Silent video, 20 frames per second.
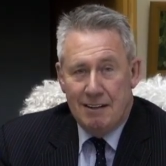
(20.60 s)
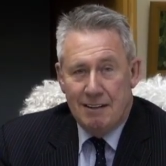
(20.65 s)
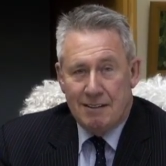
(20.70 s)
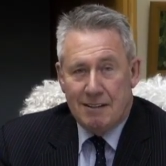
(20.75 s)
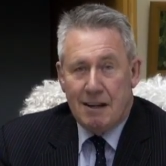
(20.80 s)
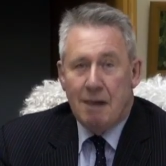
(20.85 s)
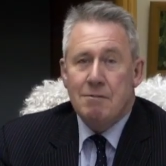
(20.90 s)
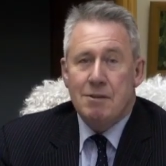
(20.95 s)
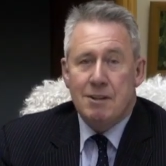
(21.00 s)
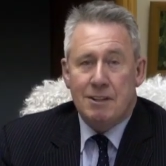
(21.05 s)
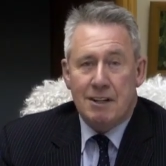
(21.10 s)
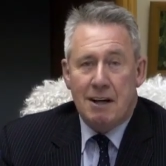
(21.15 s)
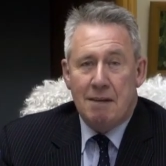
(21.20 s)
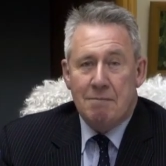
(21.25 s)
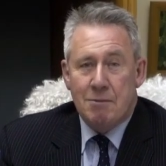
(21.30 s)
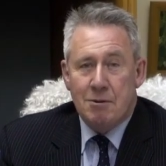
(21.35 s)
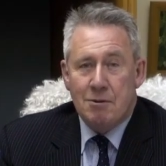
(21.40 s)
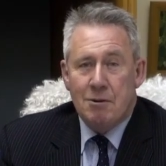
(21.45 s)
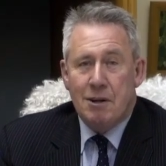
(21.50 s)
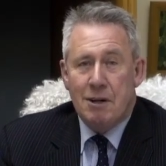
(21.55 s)
The subject
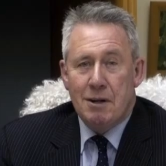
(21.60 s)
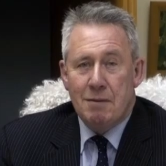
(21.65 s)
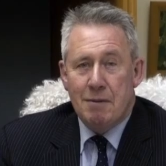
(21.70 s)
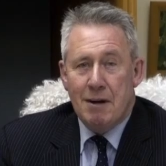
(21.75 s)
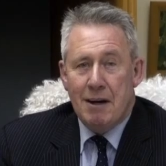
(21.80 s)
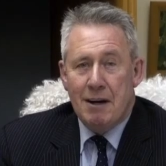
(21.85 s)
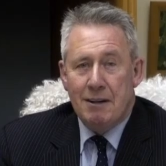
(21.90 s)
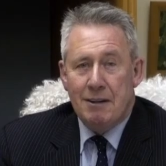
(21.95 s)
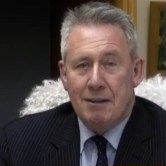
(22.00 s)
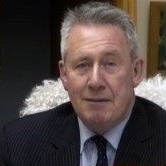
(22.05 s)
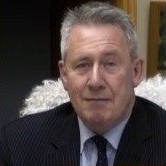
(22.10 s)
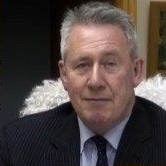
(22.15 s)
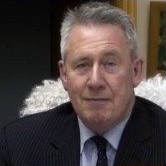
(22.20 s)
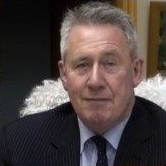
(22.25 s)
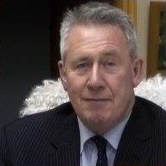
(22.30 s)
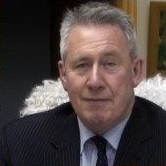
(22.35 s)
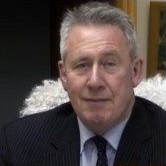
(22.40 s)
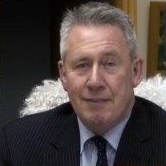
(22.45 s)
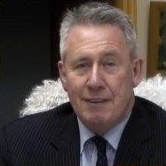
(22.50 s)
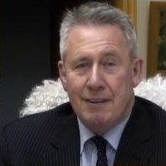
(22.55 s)
I'm talking about
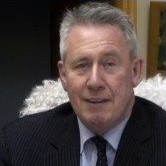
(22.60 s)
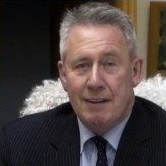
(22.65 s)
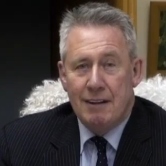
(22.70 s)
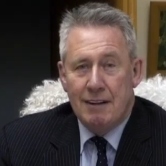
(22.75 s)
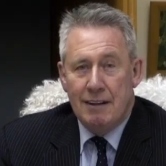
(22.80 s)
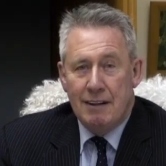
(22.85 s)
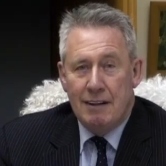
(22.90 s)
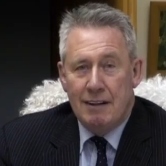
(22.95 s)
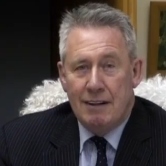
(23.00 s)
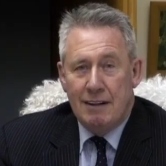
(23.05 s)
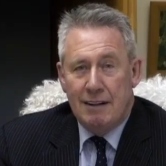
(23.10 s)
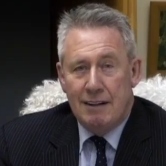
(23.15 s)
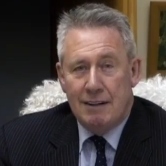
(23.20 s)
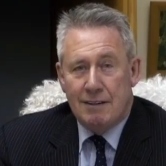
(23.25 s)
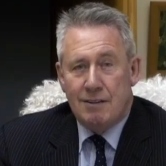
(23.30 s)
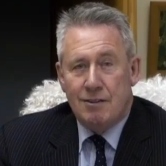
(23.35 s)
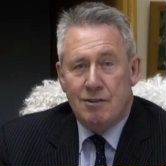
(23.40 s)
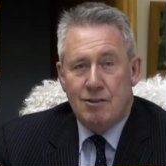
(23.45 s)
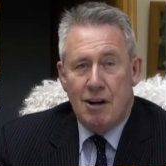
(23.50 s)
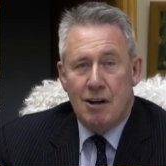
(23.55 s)

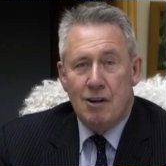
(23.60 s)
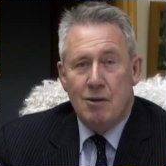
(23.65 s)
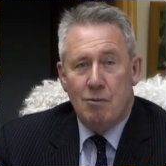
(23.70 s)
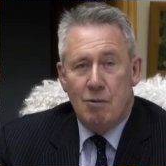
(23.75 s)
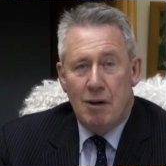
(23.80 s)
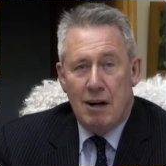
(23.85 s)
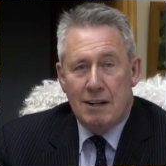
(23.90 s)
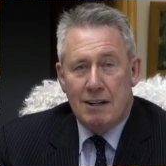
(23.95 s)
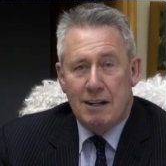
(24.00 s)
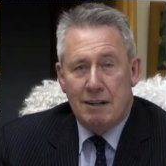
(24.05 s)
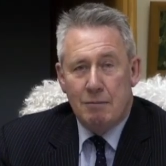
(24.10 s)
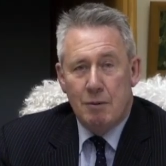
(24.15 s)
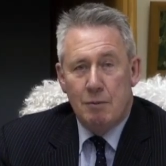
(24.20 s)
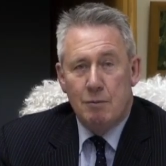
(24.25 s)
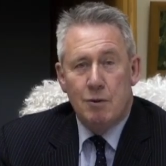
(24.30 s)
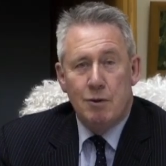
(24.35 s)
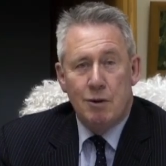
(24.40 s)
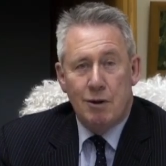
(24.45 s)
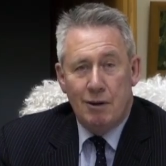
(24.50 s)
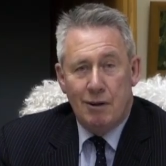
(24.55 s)
is the Joan Whiting
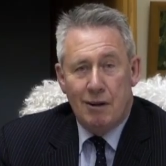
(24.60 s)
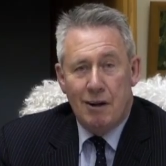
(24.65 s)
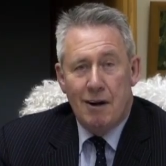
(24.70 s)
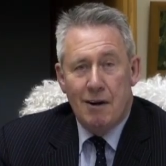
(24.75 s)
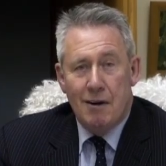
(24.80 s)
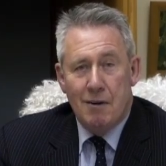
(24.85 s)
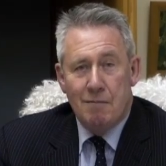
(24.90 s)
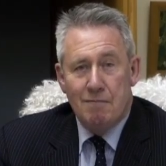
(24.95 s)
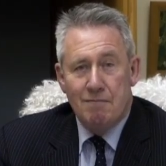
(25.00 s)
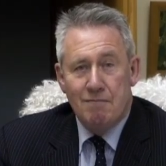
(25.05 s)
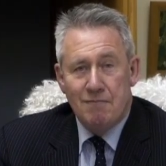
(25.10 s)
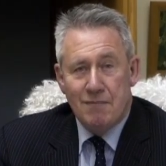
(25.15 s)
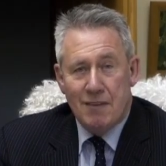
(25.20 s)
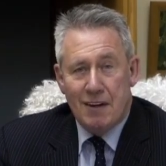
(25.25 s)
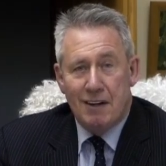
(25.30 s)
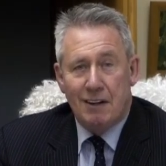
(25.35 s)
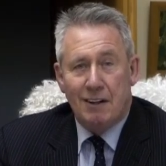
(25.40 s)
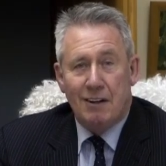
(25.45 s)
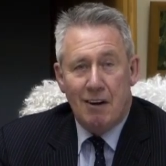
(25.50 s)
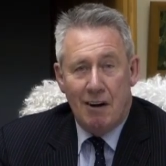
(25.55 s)
Memorial Home
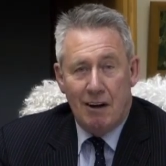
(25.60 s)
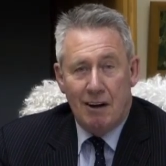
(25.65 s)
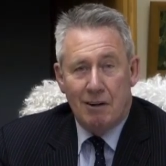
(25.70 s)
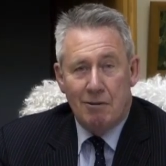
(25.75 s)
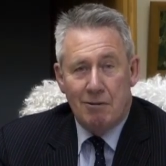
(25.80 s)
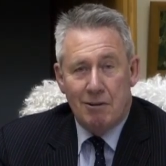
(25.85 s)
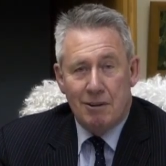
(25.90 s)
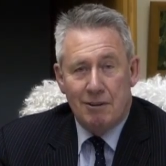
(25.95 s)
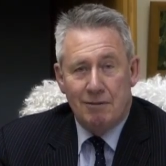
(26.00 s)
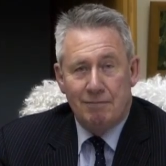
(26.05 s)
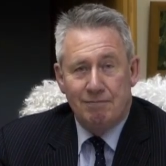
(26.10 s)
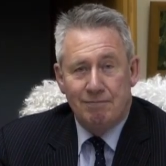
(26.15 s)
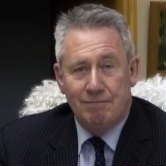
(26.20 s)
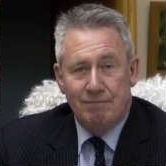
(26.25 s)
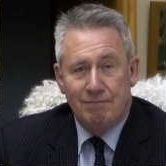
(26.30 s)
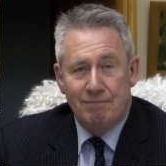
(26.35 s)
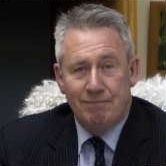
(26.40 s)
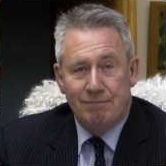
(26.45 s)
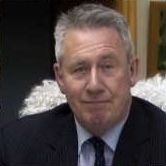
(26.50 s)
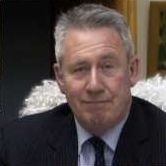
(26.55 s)
in Collingwood.
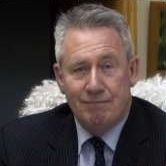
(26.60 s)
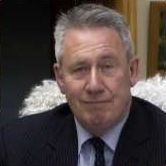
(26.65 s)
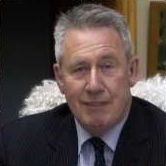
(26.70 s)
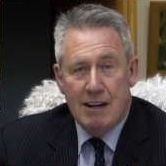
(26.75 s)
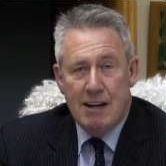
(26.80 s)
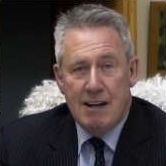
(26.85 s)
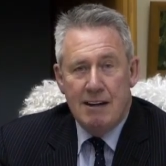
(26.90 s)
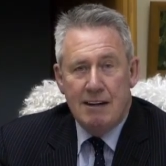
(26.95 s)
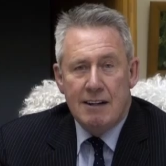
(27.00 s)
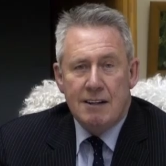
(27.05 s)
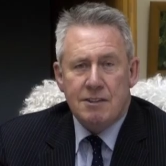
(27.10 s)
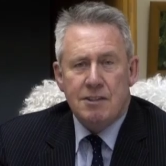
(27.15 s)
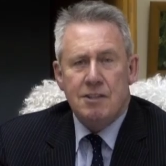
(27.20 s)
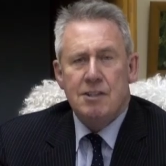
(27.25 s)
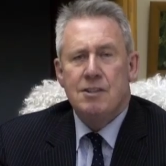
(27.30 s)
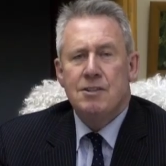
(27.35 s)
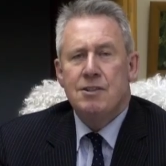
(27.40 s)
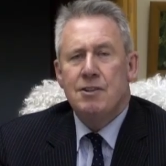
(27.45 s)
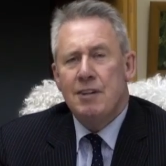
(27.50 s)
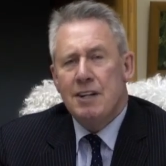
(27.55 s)
Let's
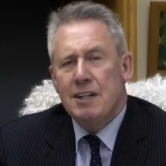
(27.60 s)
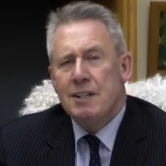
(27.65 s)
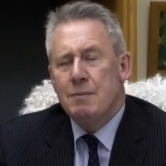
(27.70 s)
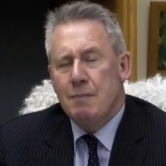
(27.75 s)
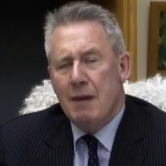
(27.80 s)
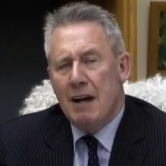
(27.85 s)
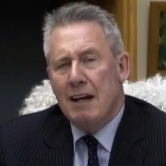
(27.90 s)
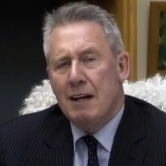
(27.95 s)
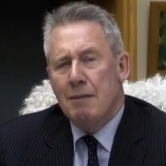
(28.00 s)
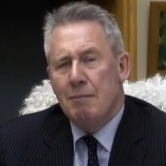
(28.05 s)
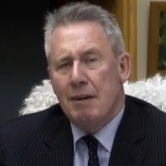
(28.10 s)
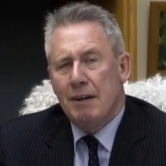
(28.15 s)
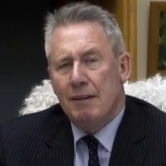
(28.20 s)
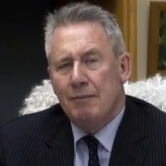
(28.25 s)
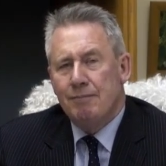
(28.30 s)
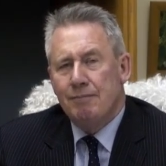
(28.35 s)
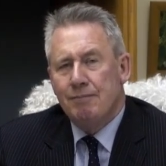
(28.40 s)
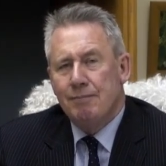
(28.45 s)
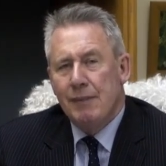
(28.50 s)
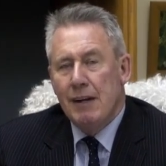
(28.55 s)
just trace back a bit.
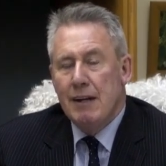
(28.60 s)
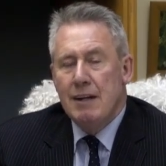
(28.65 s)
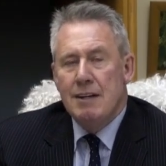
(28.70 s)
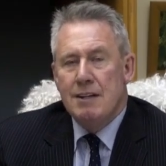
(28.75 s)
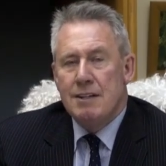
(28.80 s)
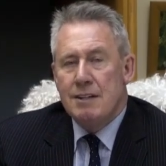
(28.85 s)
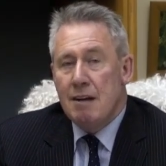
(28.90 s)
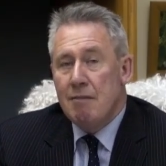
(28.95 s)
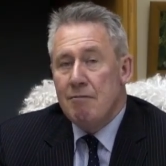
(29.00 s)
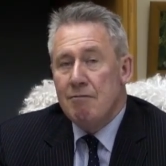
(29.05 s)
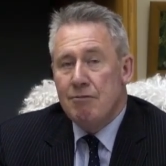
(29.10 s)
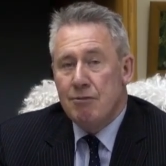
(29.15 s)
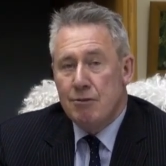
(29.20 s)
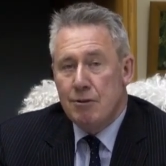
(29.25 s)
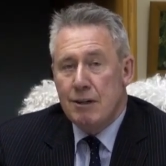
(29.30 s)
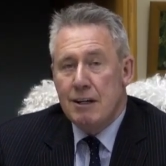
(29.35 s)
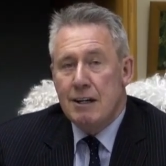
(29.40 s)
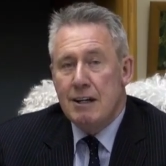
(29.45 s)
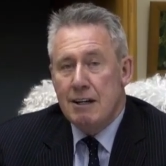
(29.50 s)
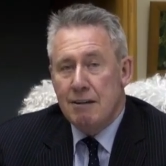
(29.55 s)
Some
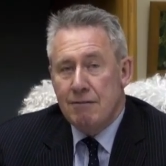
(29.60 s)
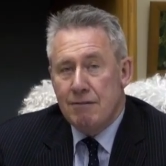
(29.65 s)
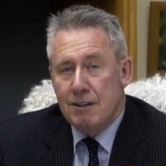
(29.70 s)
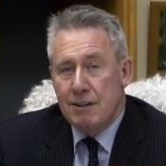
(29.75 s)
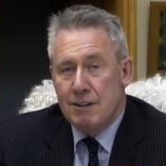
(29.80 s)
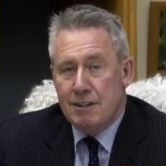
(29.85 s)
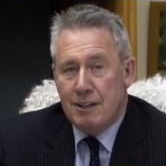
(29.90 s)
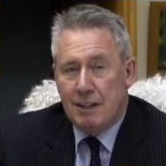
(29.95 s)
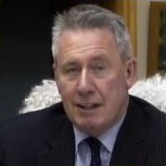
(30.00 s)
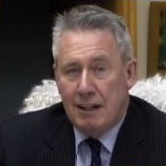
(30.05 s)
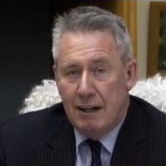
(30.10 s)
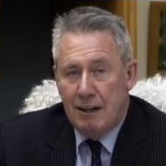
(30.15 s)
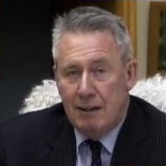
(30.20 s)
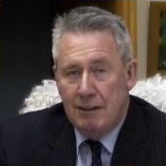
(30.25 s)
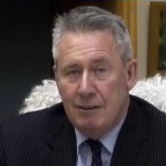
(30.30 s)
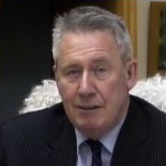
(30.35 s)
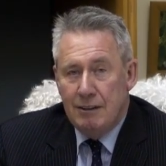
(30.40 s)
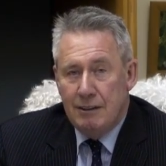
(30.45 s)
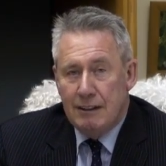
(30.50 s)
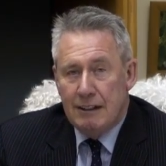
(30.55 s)
four and a half years
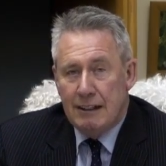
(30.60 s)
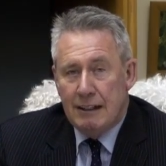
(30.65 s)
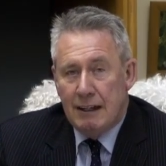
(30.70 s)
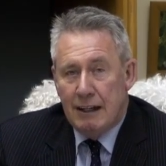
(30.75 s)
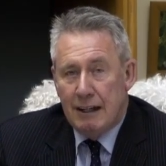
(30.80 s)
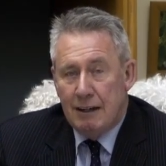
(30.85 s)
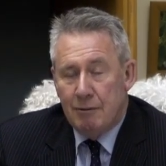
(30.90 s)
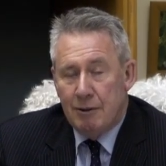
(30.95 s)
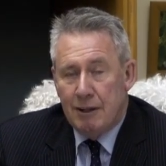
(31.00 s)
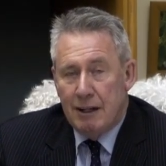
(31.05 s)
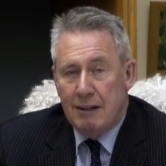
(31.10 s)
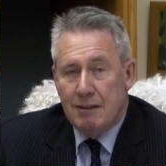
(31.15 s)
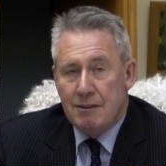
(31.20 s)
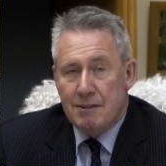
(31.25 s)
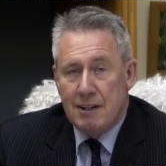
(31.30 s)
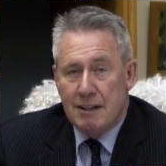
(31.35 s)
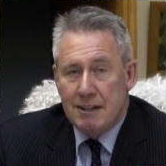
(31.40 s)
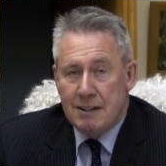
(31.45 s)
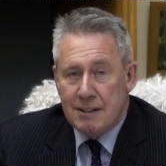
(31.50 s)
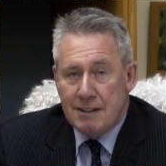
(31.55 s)
ago, uh, when I
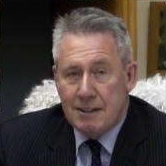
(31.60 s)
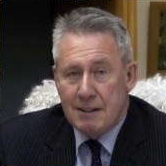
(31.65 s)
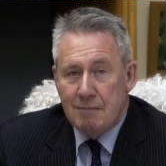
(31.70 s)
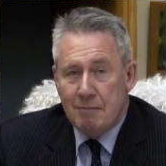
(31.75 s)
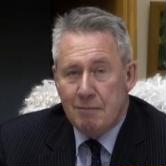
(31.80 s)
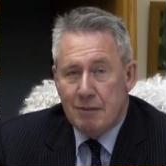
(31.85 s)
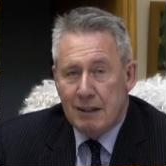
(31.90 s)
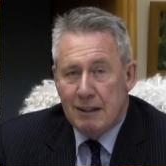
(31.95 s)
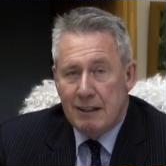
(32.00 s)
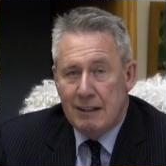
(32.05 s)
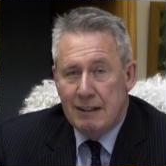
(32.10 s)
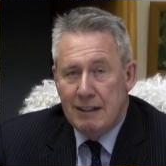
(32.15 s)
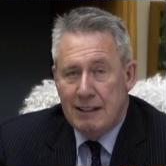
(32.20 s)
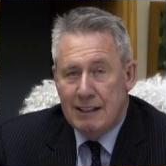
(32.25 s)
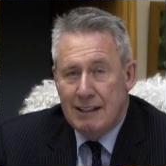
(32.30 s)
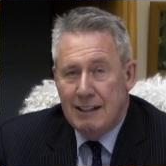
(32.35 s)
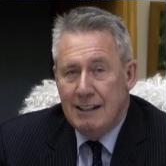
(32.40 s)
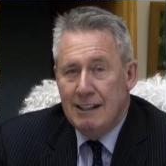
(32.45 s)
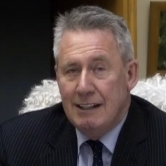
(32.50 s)
was a List MP,